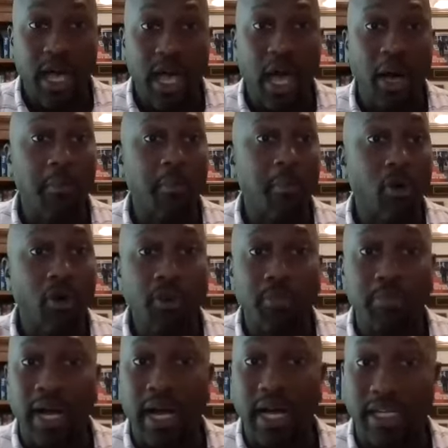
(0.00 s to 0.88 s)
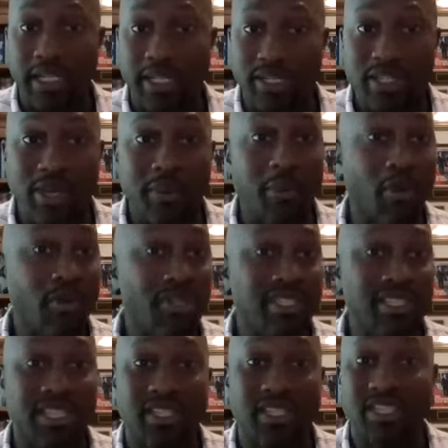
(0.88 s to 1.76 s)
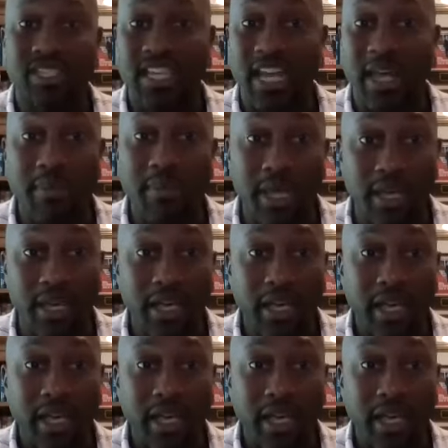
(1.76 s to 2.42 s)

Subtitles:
more bias, more systemic,